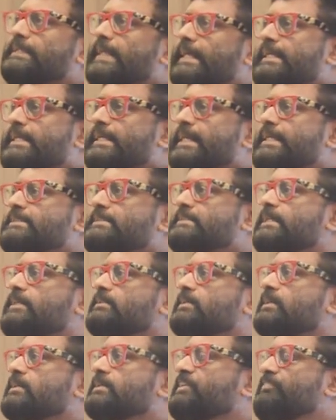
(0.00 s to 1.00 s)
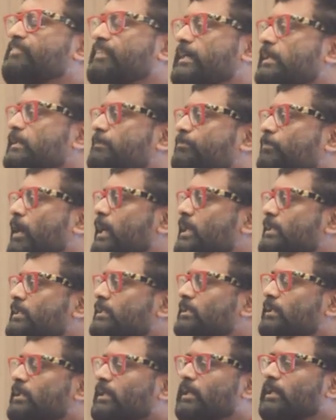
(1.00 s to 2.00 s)
deadliest and the difficult part,
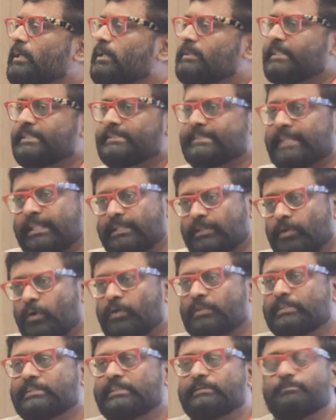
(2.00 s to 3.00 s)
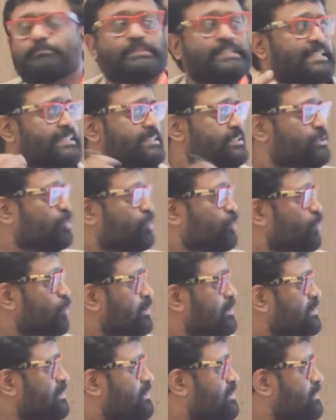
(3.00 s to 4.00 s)
this algorithm, these
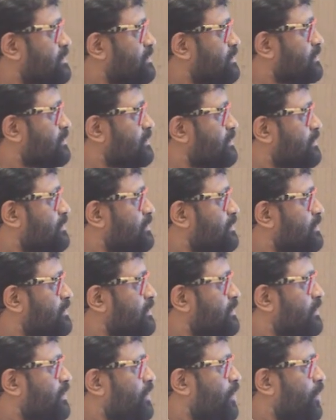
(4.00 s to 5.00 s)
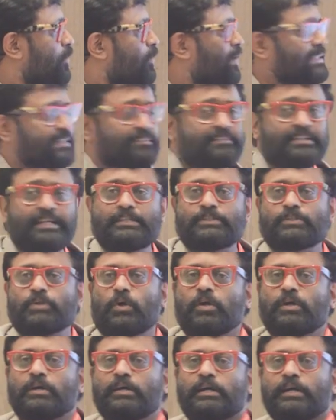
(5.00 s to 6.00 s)
rules, whatever I
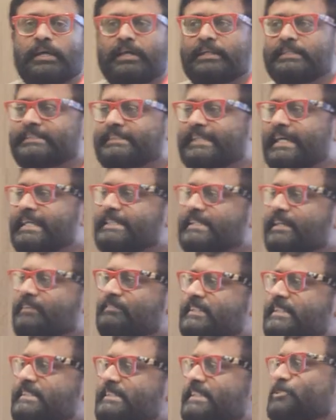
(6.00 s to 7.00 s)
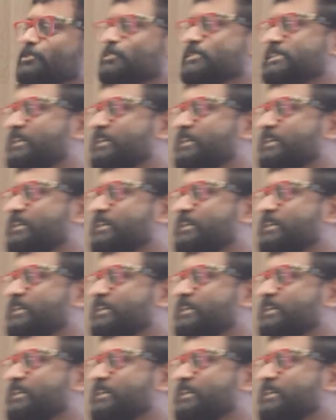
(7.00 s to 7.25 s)
talk, change every 6 to